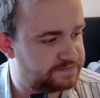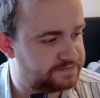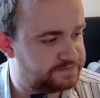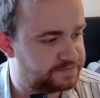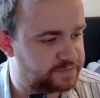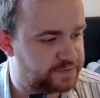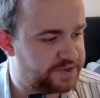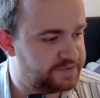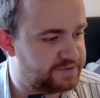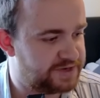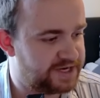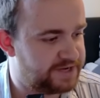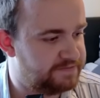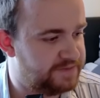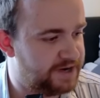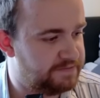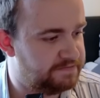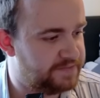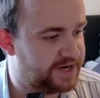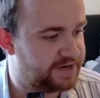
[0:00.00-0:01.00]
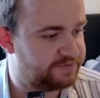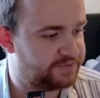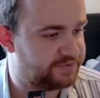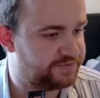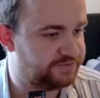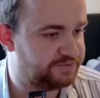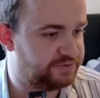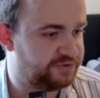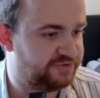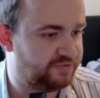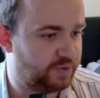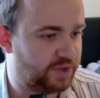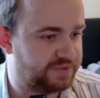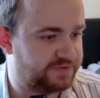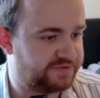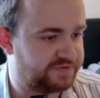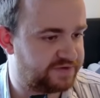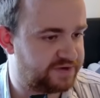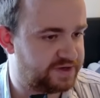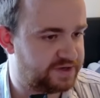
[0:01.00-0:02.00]
We play Ben Beckman and remove
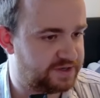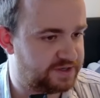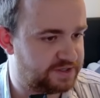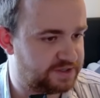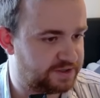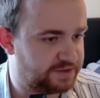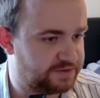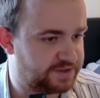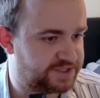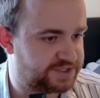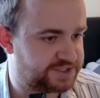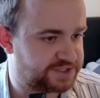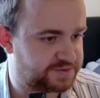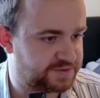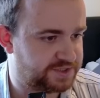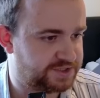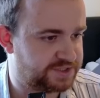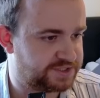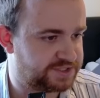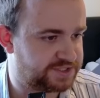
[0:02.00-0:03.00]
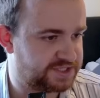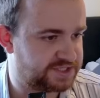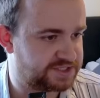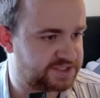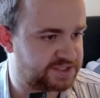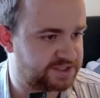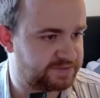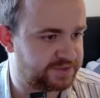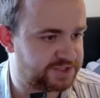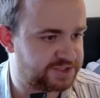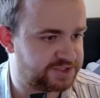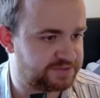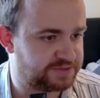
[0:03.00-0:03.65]
one thing and don't get to swing because he has a bunch of